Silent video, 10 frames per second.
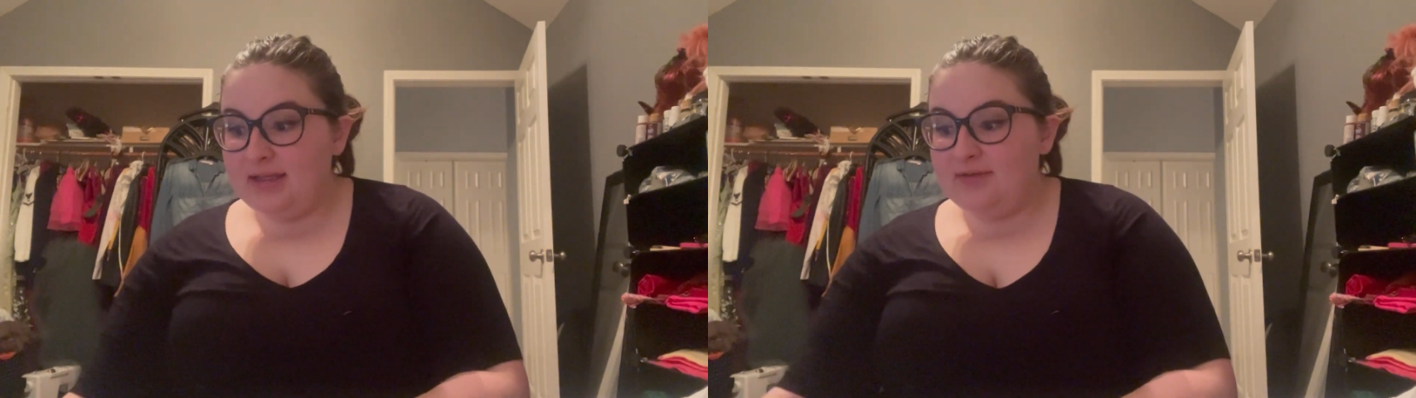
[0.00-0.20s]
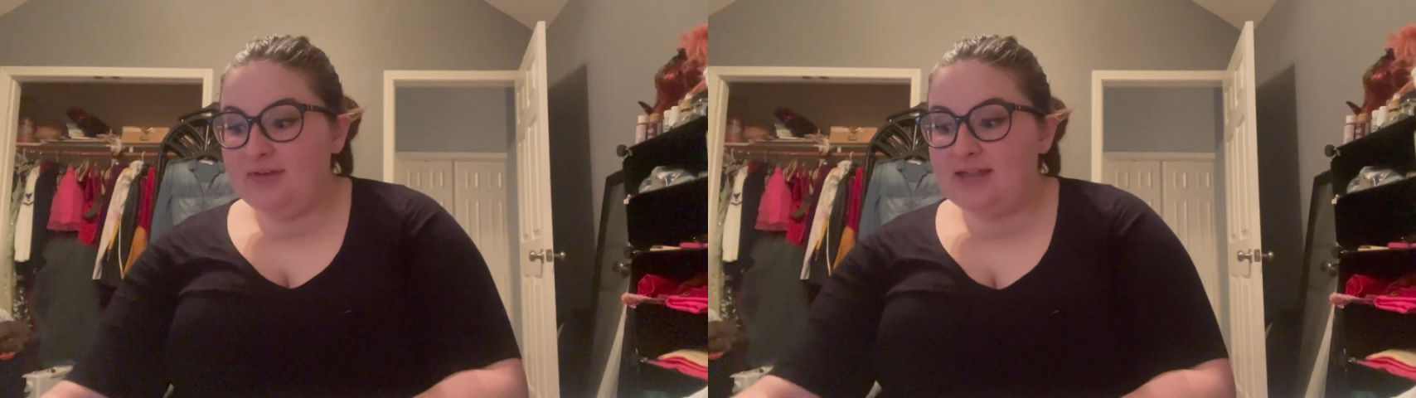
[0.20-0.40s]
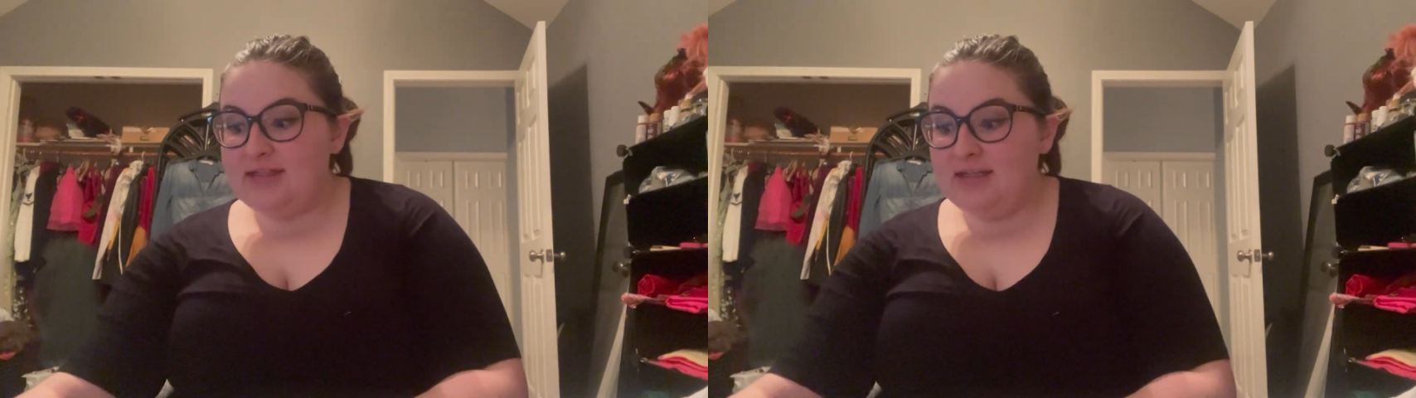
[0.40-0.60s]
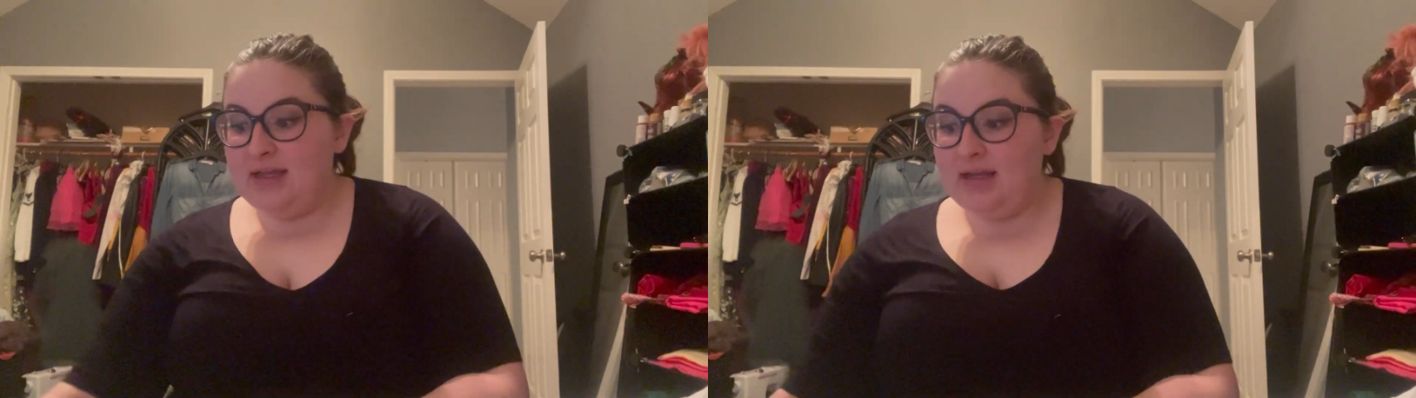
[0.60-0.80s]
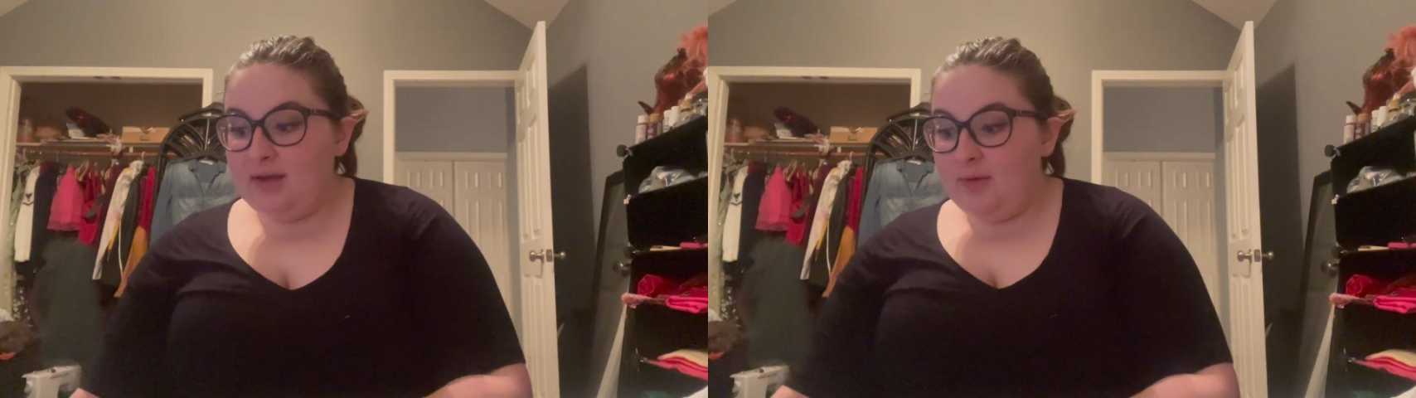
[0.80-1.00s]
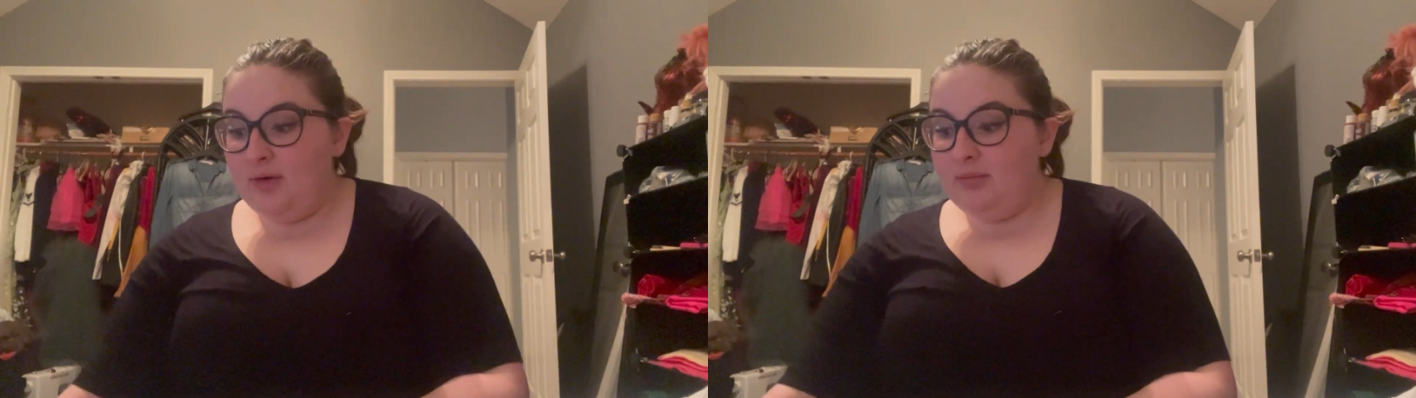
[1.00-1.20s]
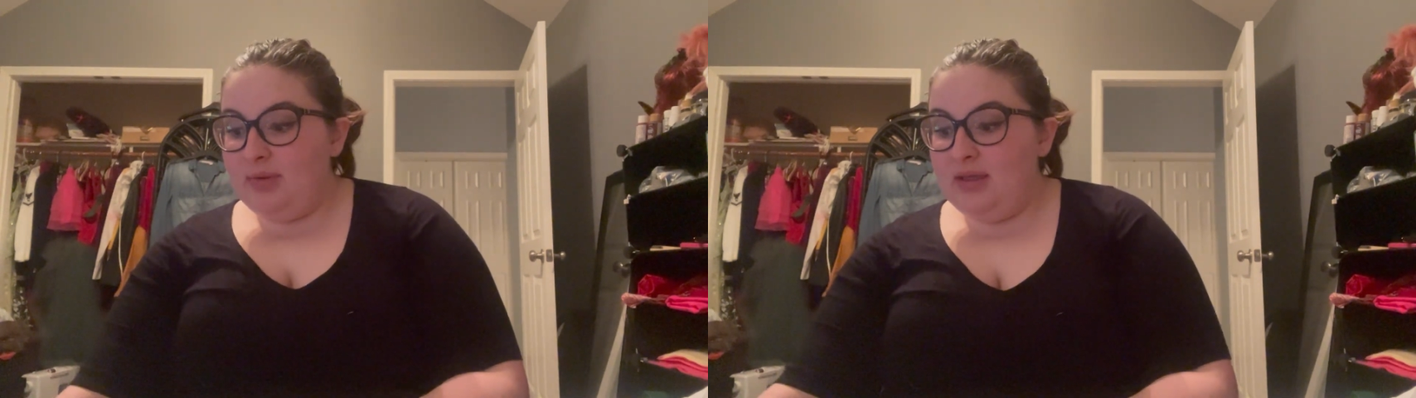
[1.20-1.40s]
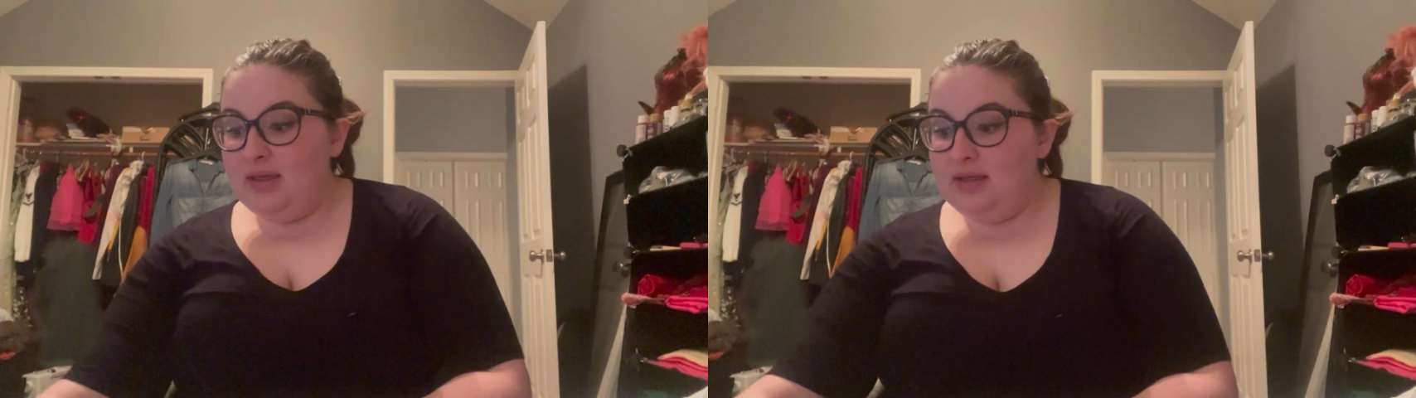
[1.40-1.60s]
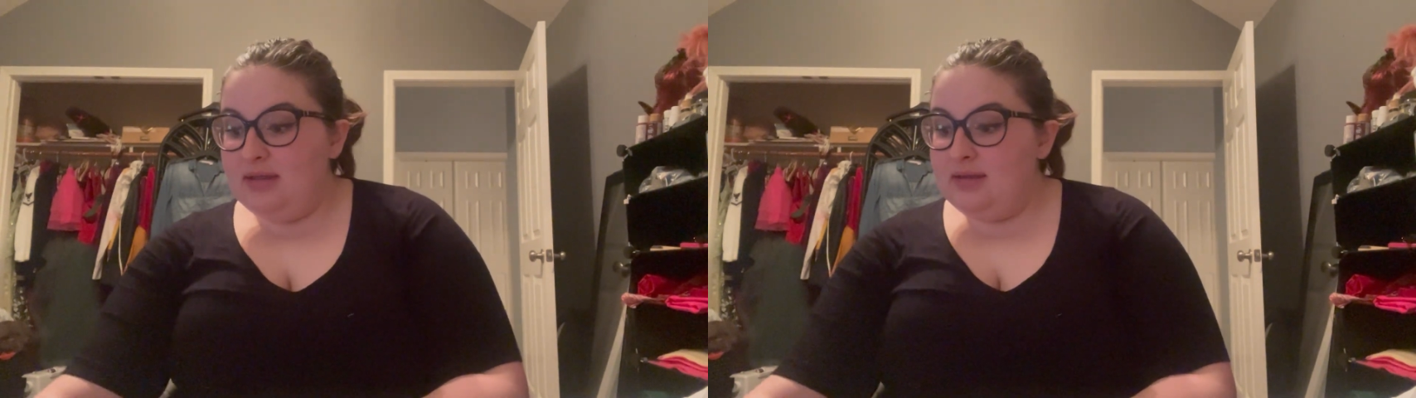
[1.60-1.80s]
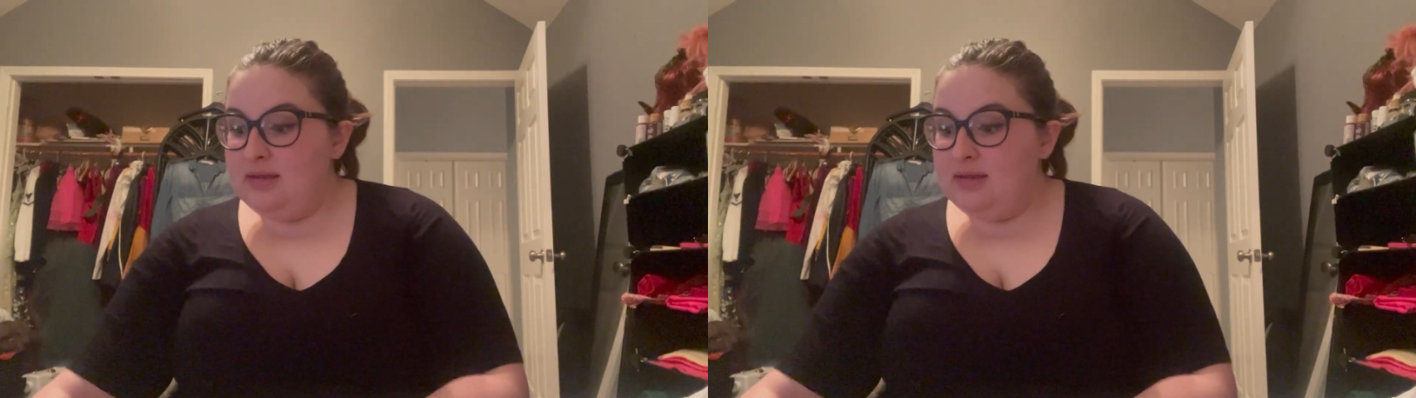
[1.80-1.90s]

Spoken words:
can fix it and it won't be